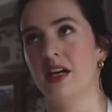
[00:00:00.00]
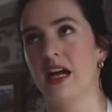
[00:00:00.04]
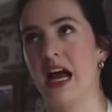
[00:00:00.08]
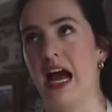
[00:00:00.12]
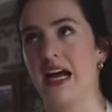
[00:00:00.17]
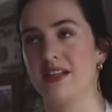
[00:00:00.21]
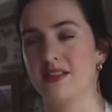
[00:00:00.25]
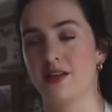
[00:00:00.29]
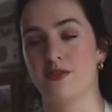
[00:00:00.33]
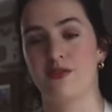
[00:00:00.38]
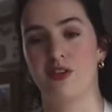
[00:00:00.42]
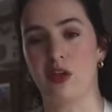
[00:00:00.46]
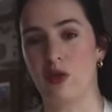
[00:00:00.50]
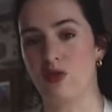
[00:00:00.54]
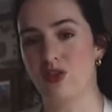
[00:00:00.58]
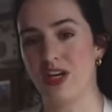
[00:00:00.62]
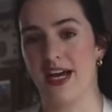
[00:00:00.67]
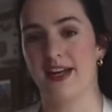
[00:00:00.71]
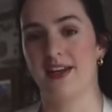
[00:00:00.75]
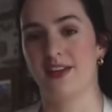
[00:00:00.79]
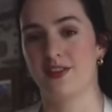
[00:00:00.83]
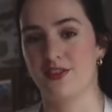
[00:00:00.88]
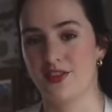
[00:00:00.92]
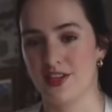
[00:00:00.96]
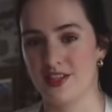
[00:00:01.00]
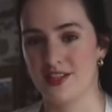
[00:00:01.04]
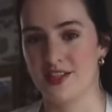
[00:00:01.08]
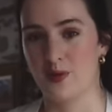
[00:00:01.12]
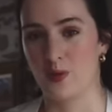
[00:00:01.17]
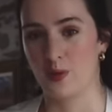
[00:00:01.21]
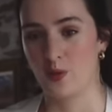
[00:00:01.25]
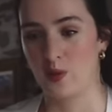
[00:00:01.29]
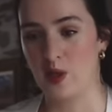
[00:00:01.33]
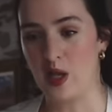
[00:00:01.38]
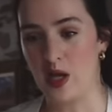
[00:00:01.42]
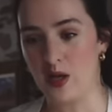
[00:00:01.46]
has a few challenges
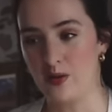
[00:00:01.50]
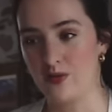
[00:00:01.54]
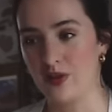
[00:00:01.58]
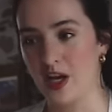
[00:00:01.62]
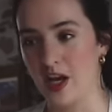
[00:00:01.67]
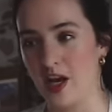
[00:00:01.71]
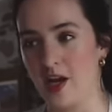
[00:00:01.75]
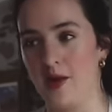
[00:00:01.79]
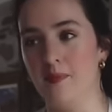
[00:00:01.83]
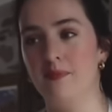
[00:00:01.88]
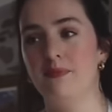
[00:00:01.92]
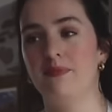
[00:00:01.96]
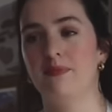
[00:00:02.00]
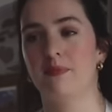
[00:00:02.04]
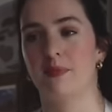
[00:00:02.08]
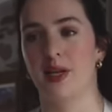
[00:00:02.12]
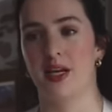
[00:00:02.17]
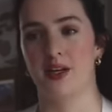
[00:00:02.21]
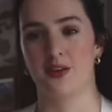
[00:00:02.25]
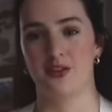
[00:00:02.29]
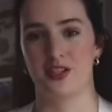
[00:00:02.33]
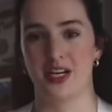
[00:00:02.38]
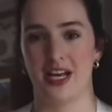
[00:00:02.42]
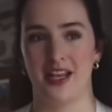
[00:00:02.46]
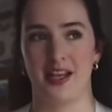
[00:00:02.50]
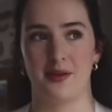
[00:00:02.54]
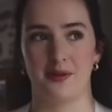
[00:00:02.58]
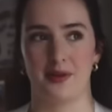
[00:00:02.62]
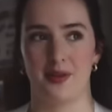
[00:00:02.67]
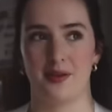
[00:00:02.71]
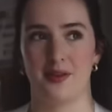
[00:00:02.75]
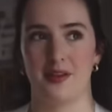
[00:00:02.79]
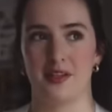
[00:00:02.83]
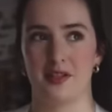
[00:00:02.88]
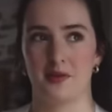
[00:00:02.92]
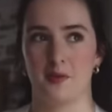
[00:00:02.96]
that we will overcome, but I'll share that
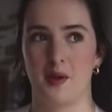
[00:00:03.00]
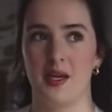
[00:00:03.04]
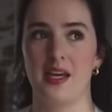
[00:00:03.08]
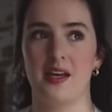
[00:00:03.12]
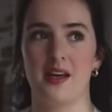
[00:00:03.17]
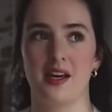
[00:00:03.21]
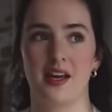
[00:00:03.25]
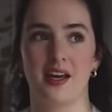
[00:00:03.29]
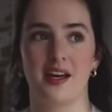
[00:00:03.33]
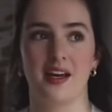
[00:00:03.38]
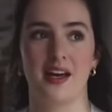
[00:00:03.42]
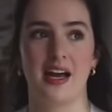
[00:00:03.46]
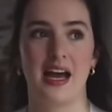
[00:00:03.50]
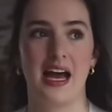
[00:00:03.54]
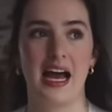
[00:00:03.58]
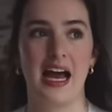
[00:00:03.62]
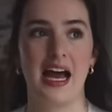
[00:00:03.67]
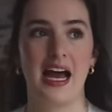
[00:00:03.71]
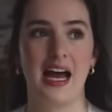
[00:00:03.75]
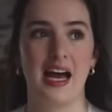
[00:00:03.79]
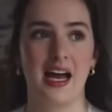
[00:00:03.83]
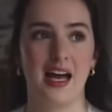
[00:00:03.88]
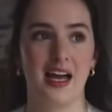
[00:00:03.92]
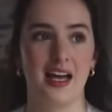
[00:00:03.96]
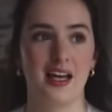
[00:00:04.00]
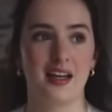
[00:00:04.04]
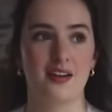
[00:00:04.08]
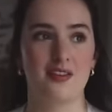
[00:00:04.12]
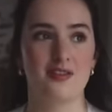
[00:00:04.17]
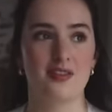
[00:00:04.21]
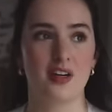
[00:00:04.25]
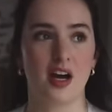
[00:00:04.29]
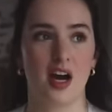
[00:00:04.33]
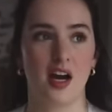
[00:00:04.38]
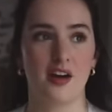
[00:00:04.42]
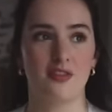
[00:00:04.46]
with you this week.
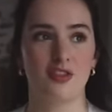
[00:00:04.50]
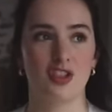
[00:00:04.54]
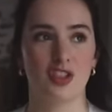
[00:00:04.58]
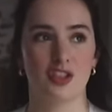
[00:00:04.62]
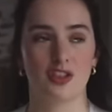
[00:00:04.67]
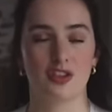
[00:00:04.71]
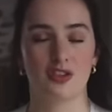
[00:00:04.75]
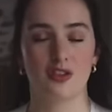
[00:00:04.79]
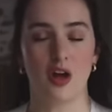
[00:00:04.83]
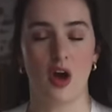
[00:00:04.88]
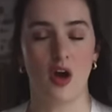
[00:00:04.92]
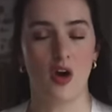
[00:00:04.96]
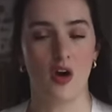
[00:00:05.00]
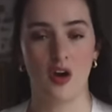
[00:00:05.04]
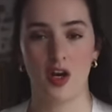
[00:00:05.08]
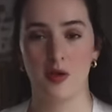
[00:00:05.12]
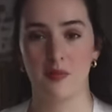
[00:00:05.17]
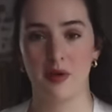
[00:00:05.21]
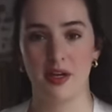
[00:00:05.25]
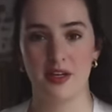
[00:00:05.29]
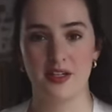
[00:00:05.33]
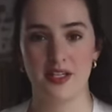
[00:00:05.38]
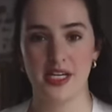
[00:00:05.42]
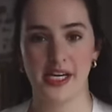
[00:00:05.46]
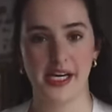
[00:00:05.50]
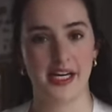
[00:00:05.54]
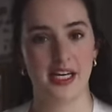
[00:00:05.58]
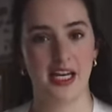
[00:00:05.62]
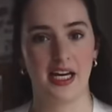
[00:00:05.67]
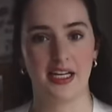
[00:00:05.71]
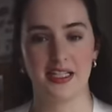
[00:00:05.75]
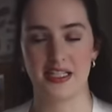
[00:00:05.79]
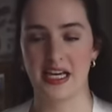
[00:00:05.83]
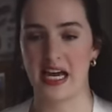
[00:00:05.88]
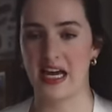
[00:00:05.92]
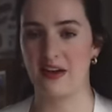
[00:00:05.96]
And I've just, on a Monday, I
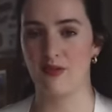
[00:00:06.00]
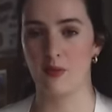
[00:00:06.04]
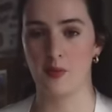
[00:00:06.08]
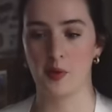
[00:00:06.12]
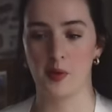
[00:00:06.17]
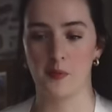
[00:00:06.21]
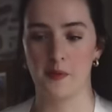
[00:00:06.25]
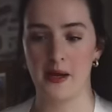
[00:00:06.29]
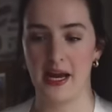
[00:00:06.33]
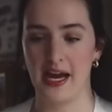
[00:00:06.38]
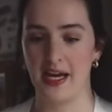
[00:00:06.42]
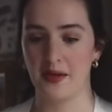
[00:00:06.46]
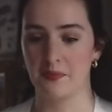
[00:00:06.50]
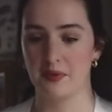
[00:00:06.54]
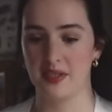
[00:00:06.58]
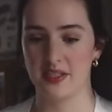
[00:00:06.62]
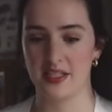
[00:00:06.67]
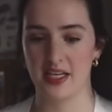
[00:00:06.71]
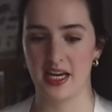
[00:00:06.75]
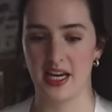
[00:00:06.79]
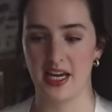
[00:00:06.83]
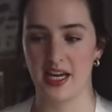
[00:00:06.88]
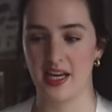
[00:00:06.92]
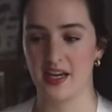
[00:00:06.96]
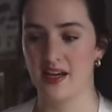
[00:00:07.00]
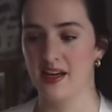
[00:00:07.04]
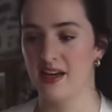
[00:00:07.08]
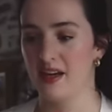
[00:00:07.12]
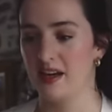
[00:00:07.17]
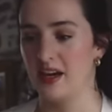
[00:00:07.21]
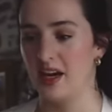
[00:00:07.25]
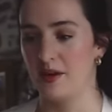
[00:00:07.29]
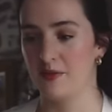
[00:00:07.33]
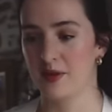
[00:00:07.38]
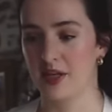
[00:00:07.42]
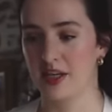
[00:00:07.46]
like to have a proper admin day.
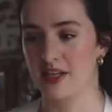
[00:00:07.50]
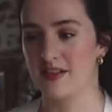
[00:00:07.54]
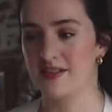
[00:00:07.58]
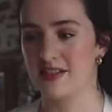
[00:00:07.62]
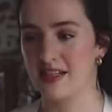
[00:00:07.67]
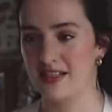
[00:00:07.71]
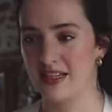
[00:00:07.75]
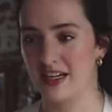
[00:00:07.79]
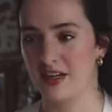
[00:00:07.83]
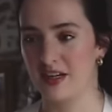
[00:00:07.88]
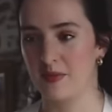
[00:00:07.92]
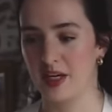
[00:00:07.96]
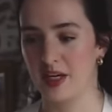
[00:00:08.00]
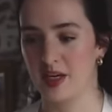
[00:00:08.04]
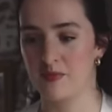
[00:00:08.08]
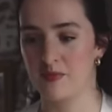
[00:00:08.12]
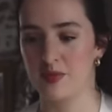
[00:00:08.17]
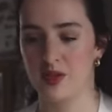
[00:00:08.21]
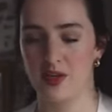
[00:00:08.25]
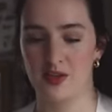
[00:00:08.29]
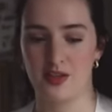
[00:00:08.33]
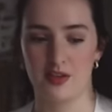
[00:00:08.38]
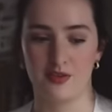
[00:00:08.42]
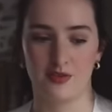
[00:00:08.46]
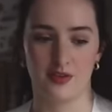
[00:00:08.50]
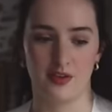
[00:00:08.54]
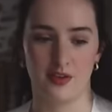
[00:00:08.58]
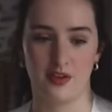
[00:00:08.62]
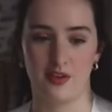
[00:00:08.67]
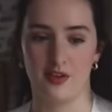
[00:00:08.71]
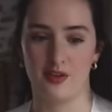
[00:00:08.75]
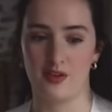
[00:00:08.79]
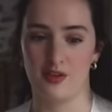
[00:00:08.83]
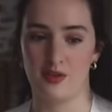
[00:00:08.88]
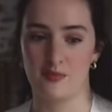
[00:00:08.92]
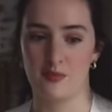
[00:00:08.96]
I'm gonna sit down on my computer
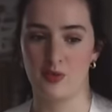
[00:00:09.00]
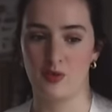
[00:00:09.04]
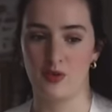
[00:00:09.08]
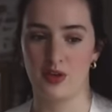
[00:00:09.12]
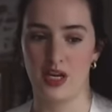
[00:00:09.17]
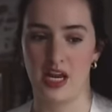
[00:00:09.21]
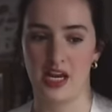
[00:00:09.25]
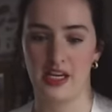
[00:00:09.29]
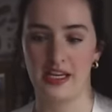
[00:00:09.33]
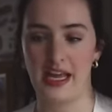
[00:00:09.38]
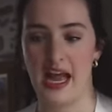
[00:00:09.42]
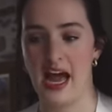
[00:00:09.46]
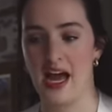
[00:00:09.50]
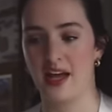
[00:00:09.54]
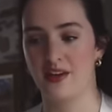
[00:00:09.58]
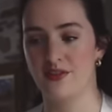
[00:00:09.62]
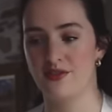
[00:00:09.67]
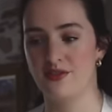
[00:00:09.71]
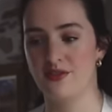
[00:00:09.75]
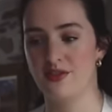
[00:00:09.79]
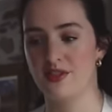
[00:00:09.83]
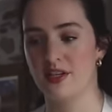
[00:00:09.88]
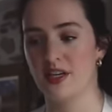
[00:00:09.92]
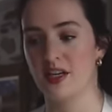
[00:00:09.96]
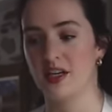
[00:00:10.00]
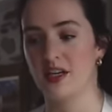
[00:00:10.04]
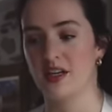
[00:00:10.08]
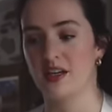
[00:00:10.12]
for the morning and